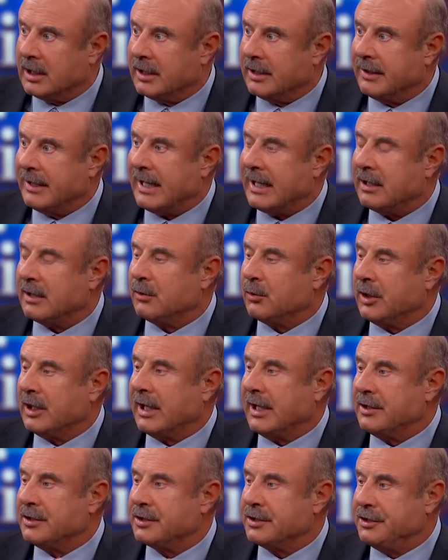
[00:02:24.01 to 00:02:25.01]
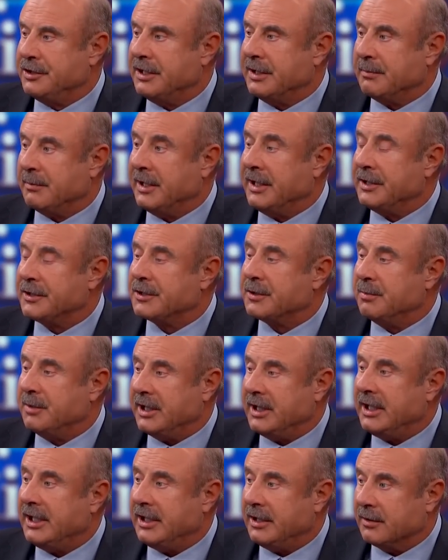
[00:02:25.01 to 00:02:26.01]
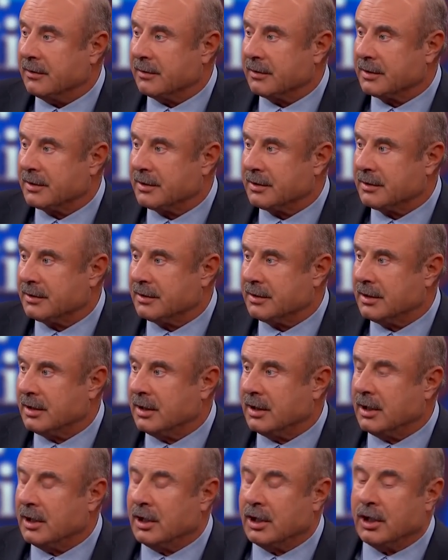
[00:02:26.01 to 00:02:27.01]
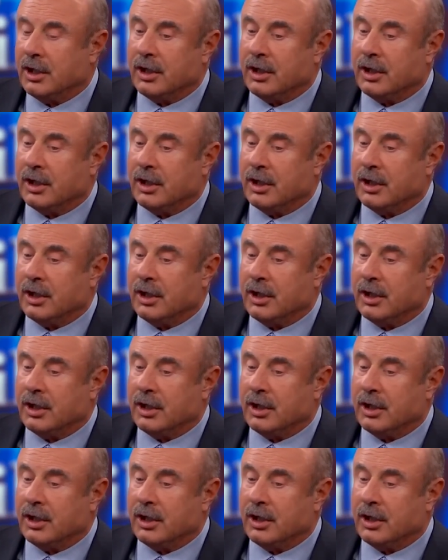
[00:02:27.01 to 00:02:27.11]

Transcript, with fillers: that relationship needs to be healed. Right.